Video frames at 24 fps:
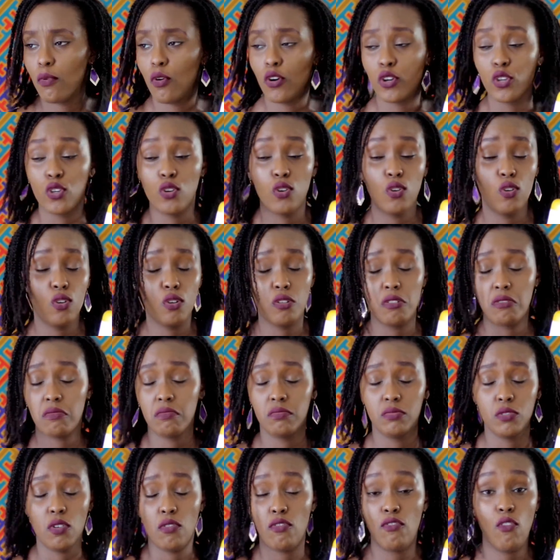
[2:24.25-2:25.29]
or your
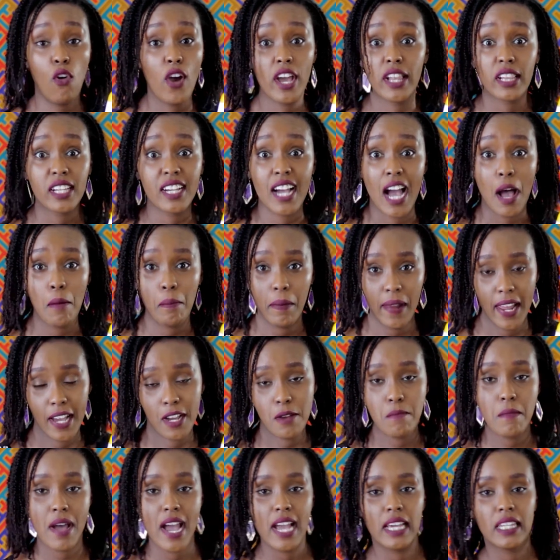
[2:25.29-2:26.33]
foil cap like
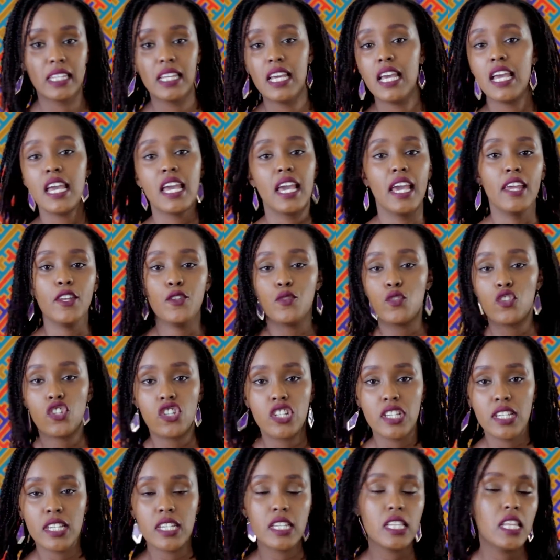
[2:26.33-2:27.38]
mine, and you
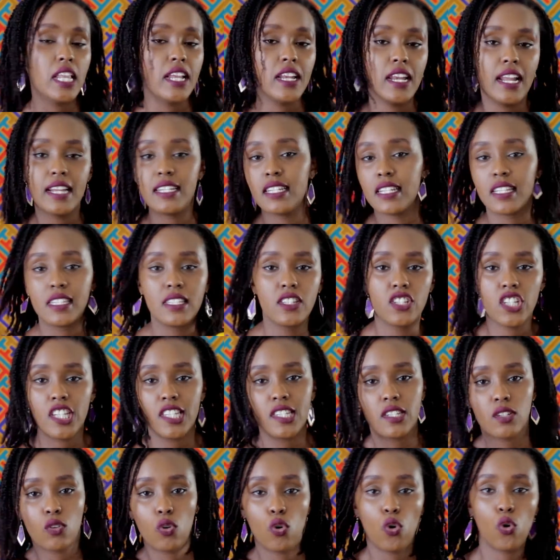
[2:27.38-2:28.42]
chill and let it
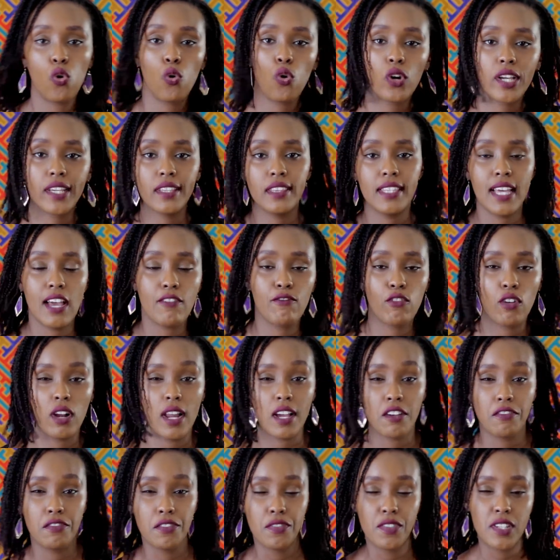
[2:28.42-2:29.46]
just cook in there for
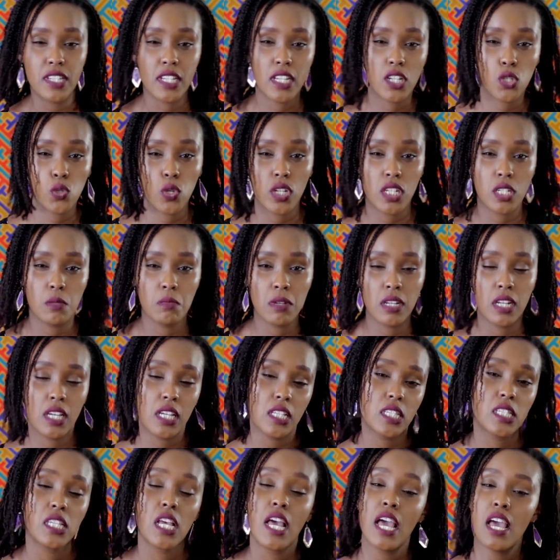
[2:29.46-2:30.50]
like 15-20
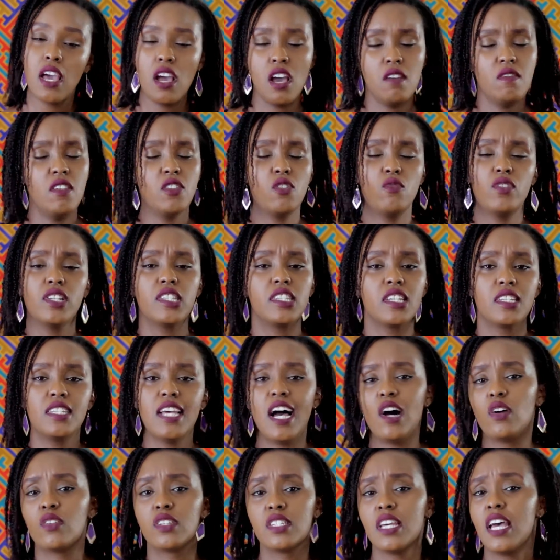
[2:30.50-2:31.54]
minutes, and then you rinse it
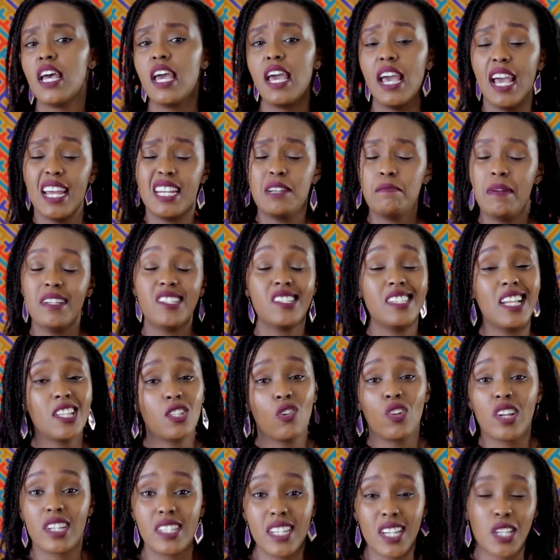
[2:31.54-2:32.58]
out. And imagine that's
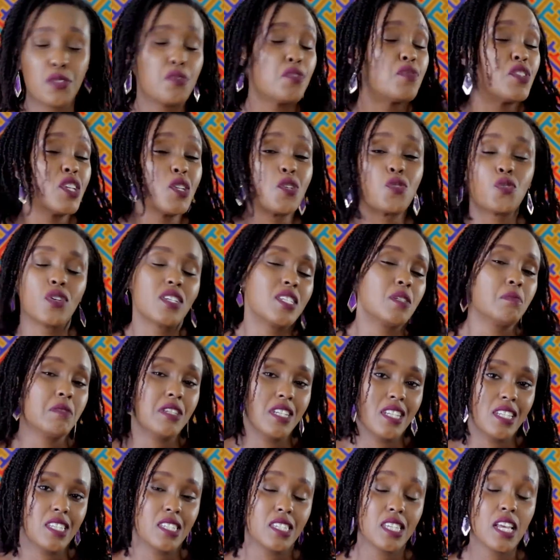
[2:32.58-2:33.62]
all it takes, 15 to 20
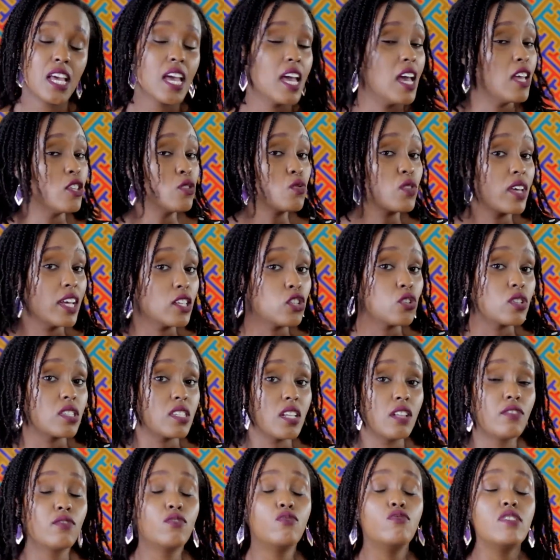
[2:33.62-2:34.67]
minutes, and you get
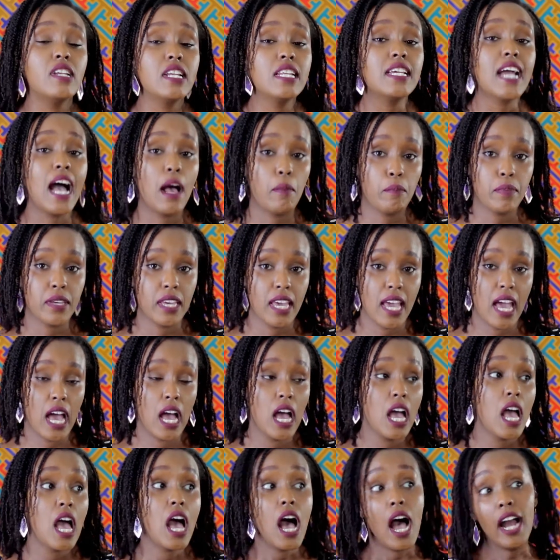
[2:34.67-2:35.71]
yourself really happy hair.
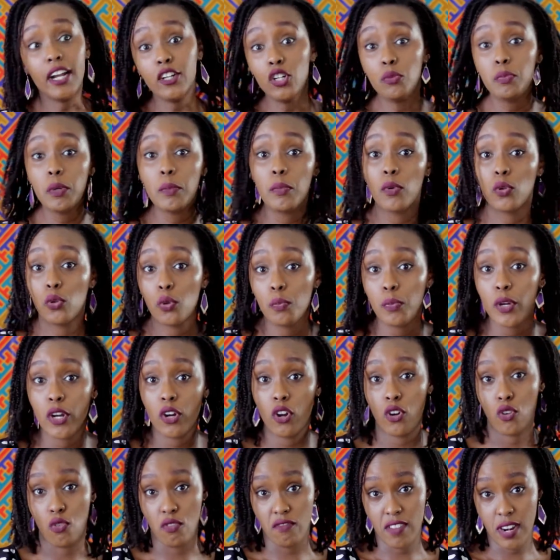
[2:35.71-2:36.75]
I know people who put it
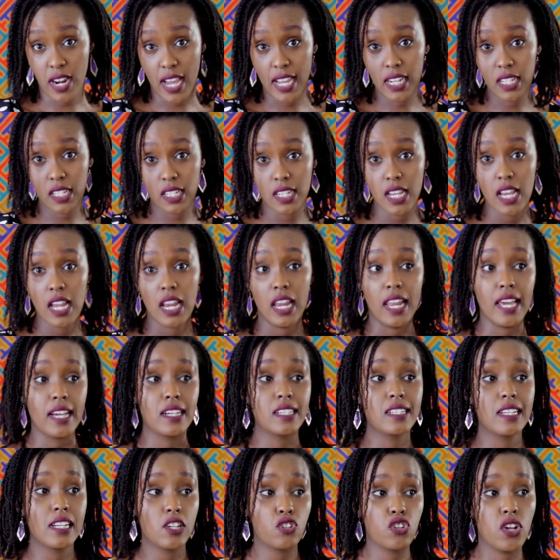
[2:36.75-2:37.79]
on overnight,
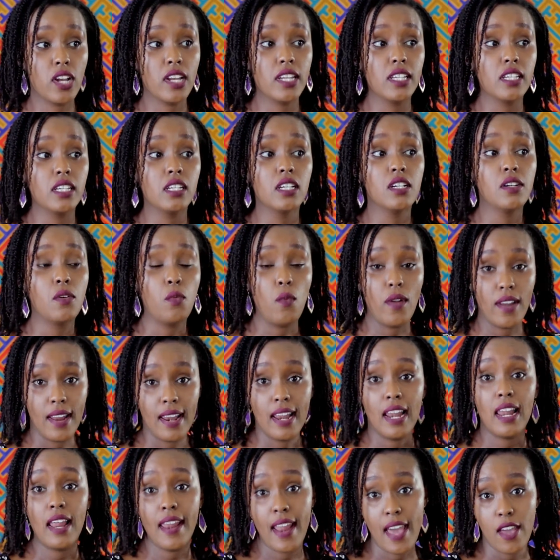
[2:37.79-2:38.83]
like literally
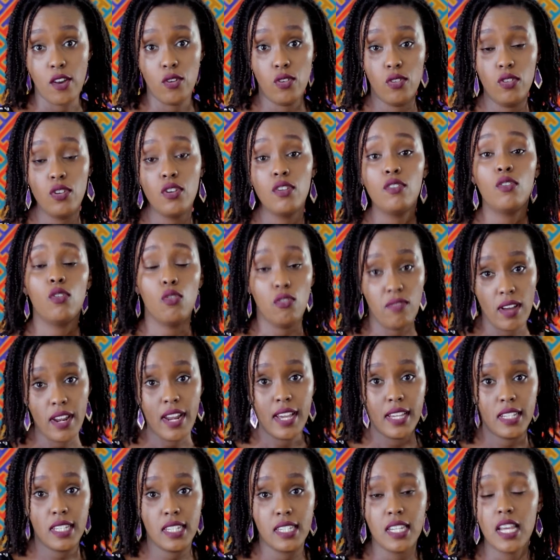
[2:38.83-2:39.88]
wanalala nayo
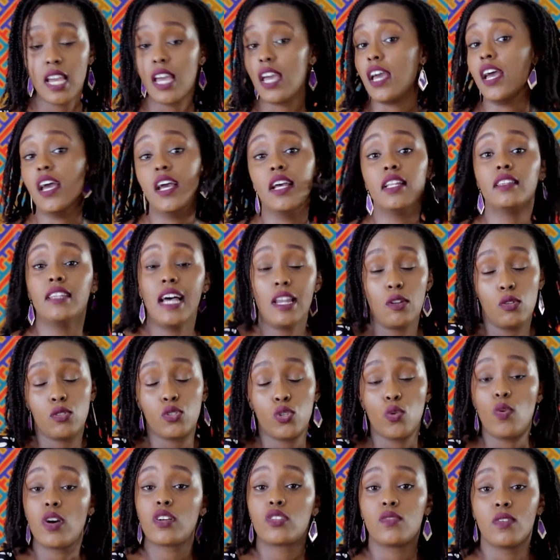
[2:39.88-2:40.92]
overnight, and that
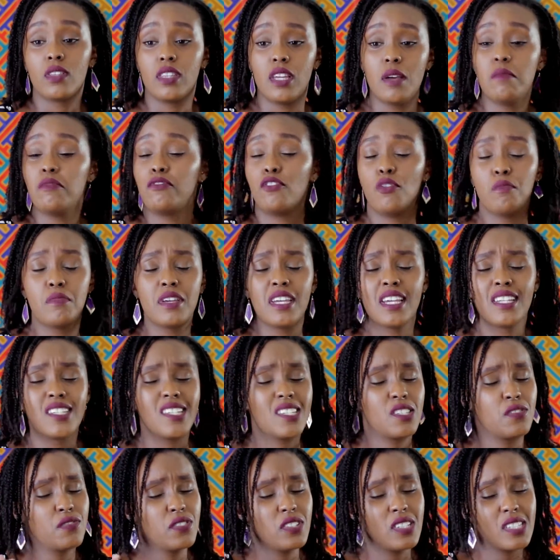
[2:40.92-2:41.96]
also works for them. For me, it
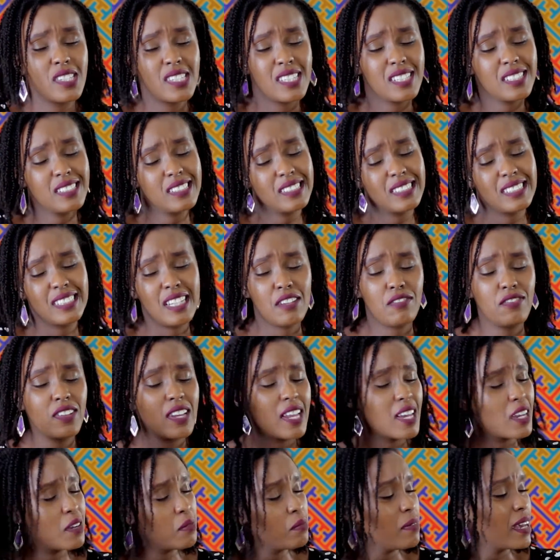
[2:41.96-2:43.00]
just feels, I feel
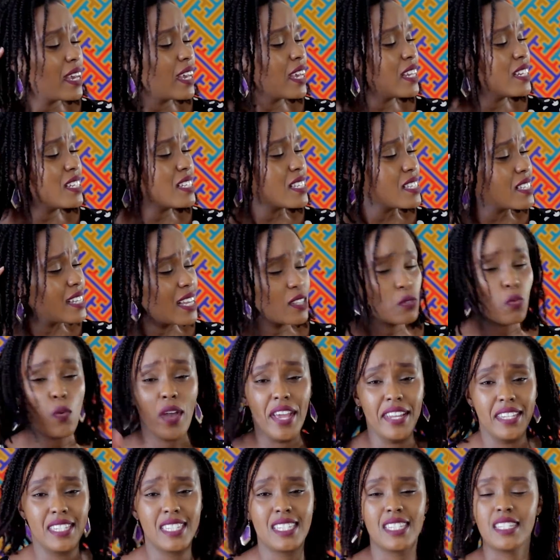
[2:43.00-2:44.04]
like my head is just
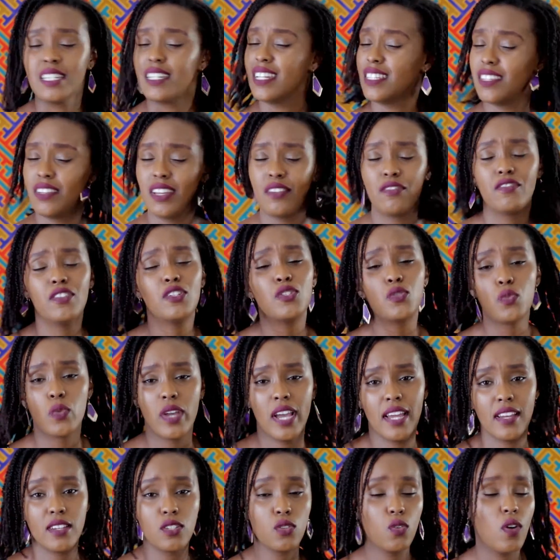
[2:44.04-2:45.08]
wet. It feels
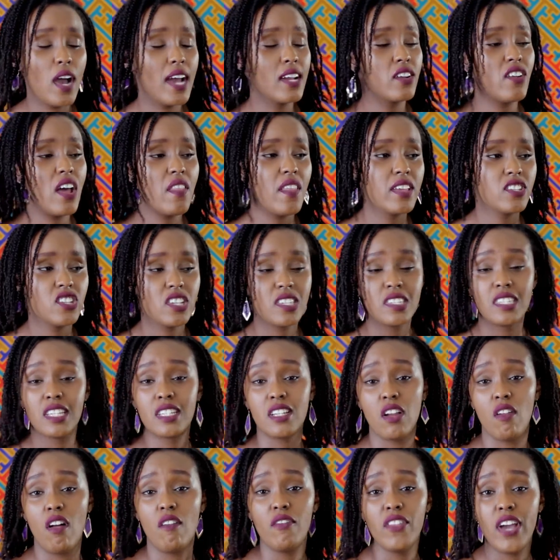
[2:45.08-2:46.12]
weird. So I'd rather just sit
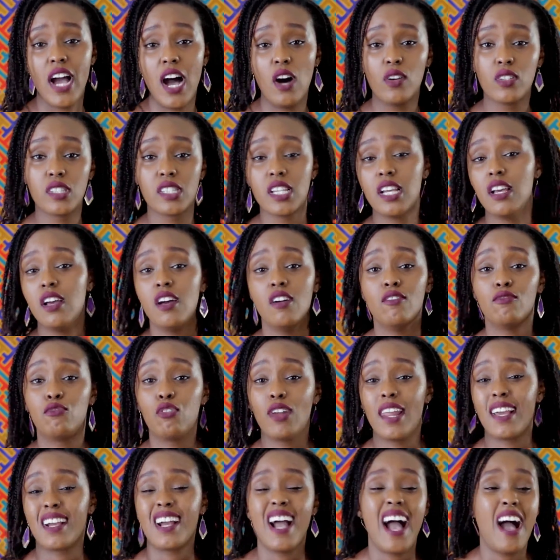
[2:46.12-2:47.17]
around the house for
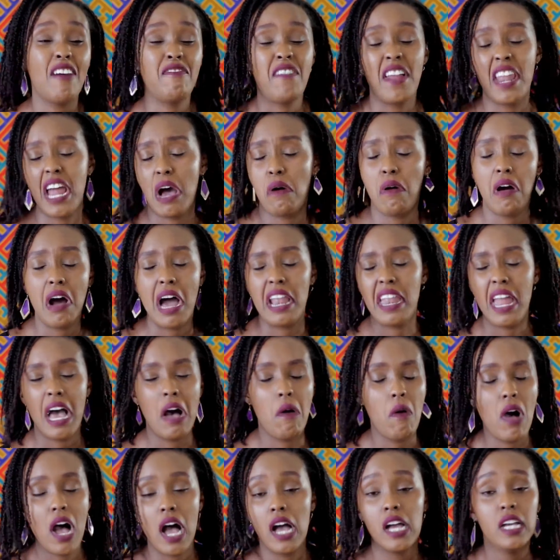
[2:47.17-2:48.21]
like half an
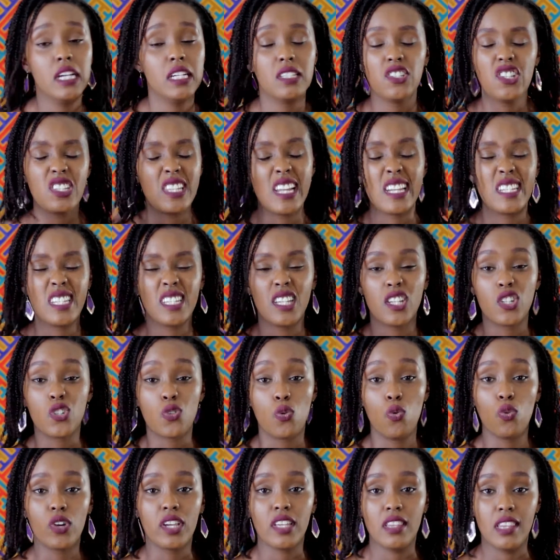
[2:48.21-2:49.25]
hour, just letting it
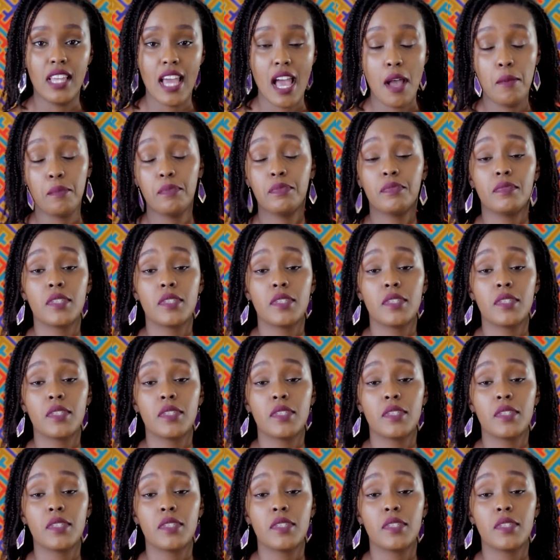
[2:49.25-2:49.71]
cook in there.